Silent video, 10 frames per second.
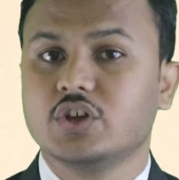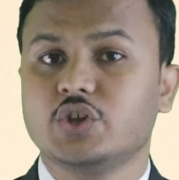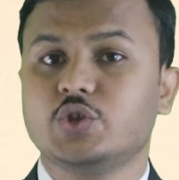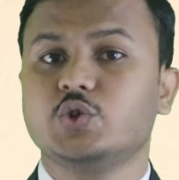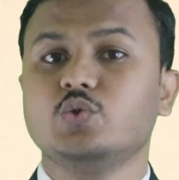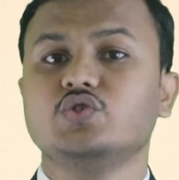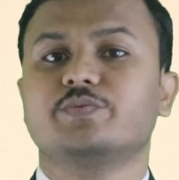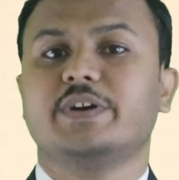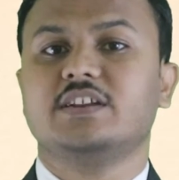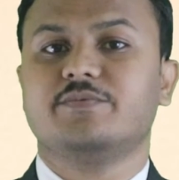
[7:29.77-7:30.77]
the
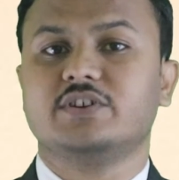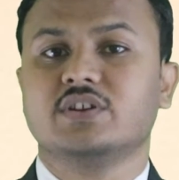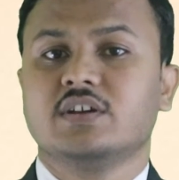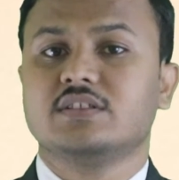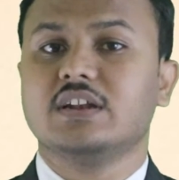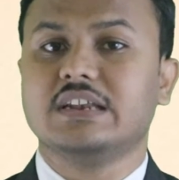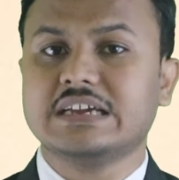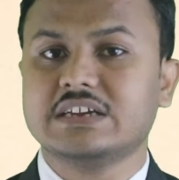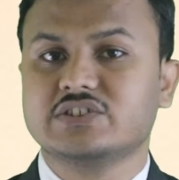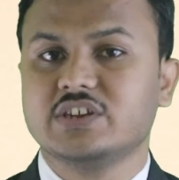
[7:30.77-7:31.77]
huge benefit. The
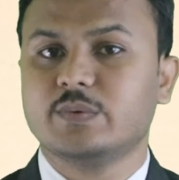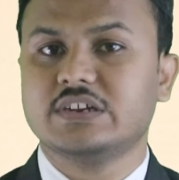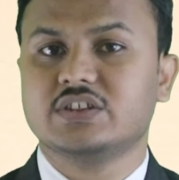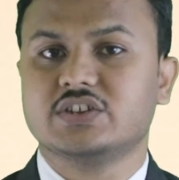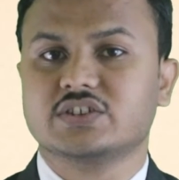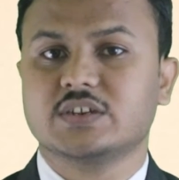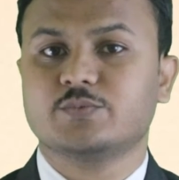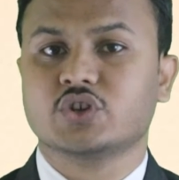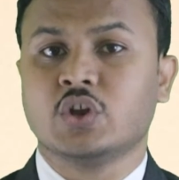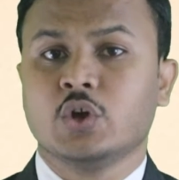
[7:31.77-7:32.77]
link is given in the
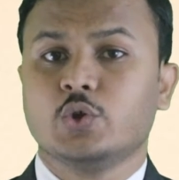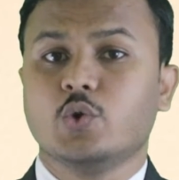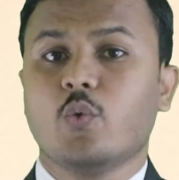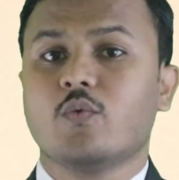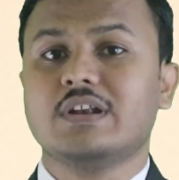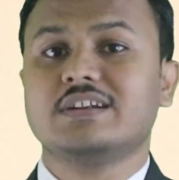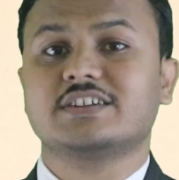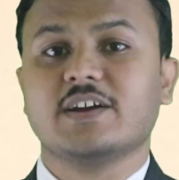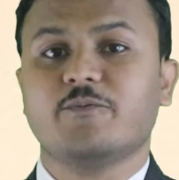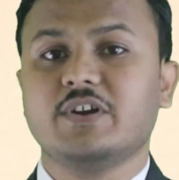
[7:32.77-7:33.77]
description. You will
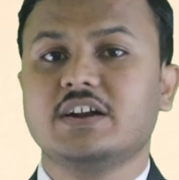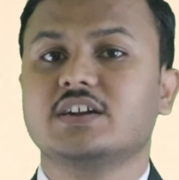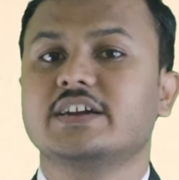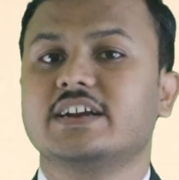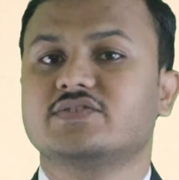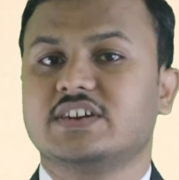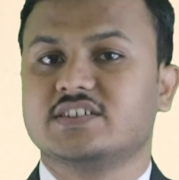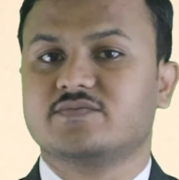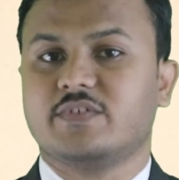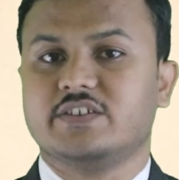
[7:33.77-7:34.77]
definitely get
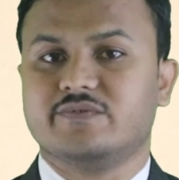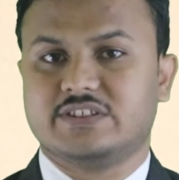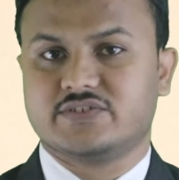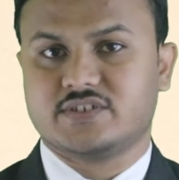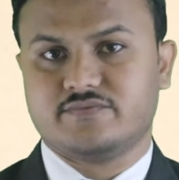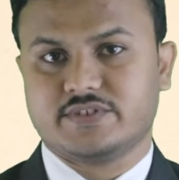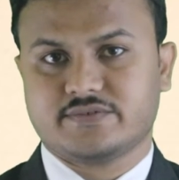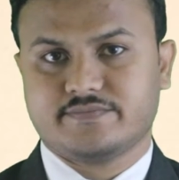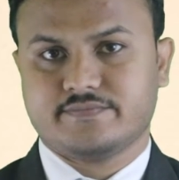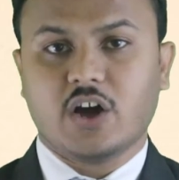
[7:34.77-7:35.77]
satisfied with the
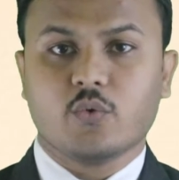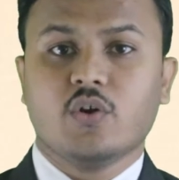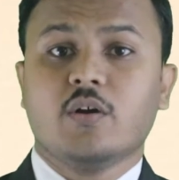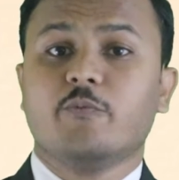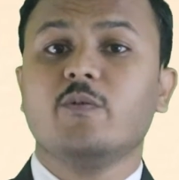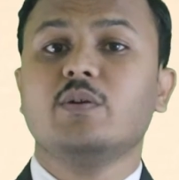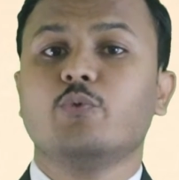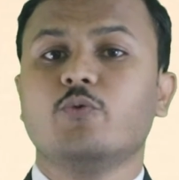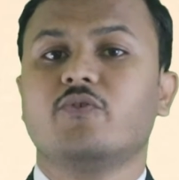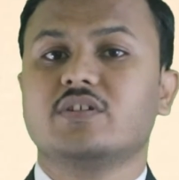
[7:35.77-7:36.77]
service. Now we will
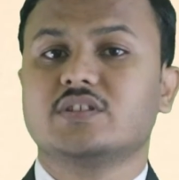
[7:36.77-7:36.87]
move